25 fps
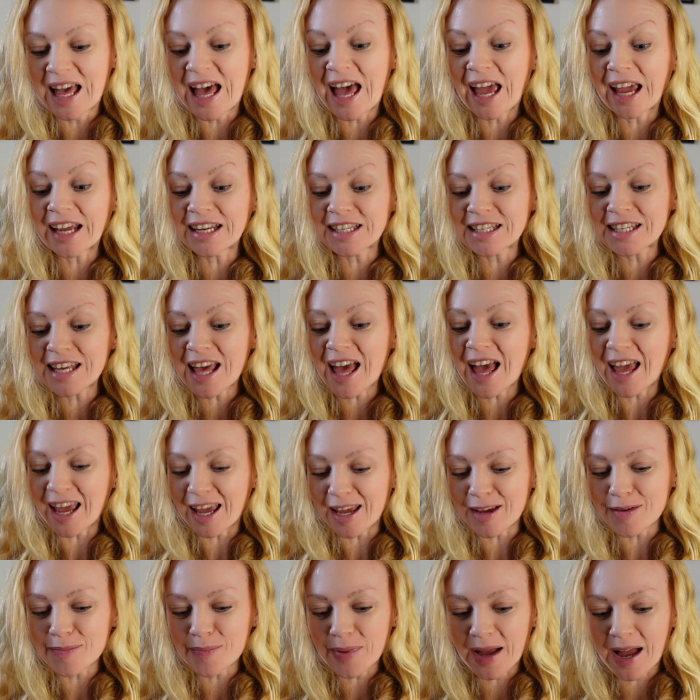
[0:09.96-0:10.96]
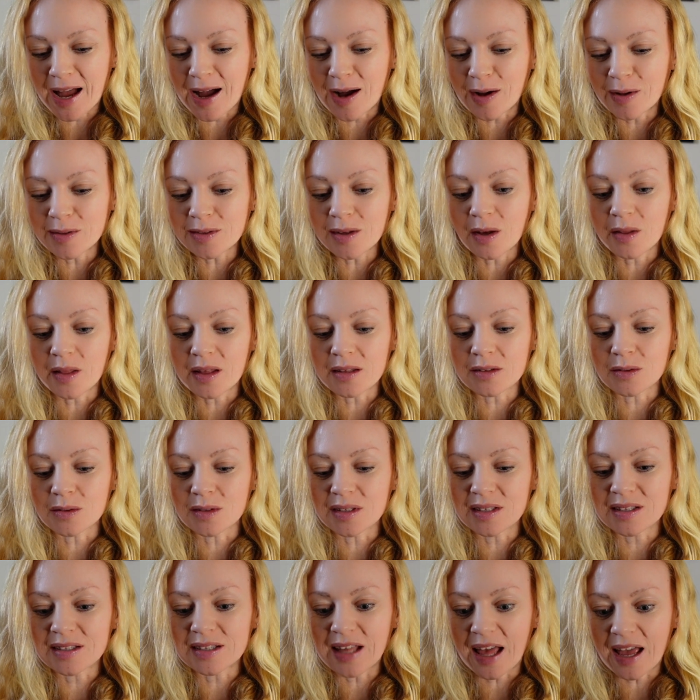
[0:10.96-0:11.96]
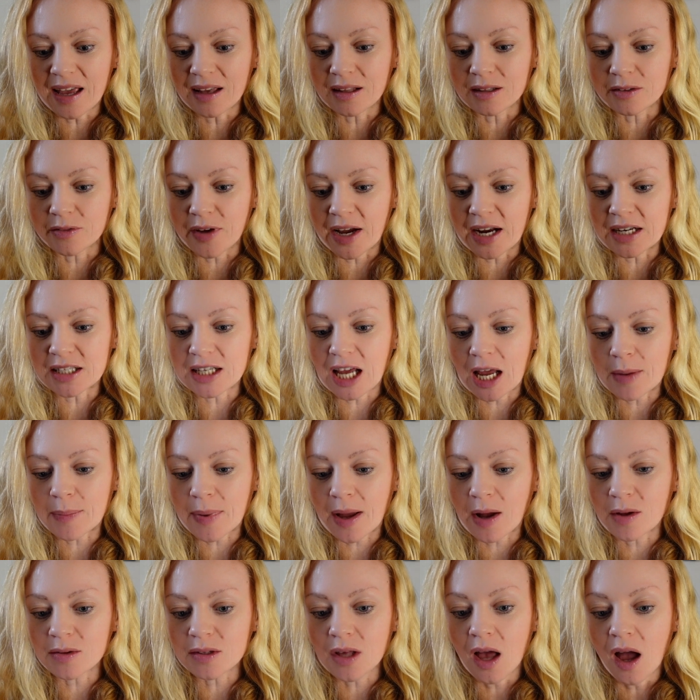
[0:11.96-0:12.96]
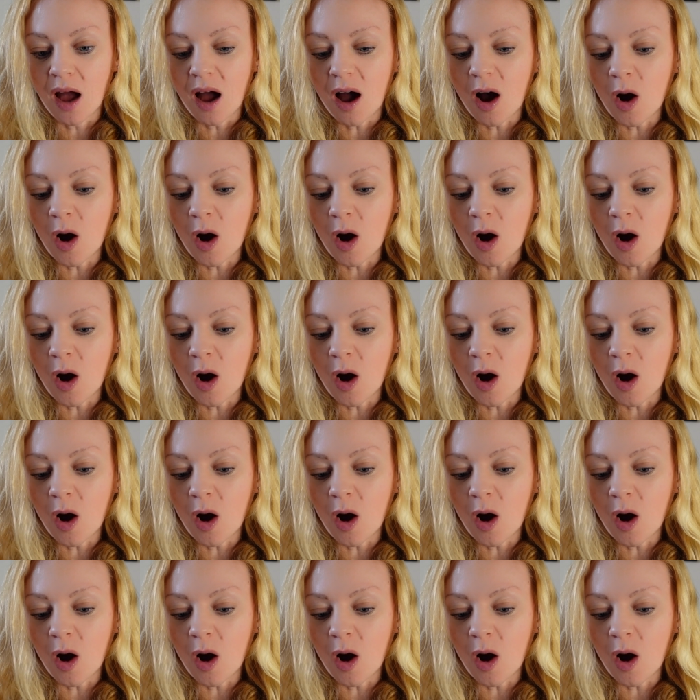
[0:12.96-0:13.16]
£88. Oh, that's on sale for £88.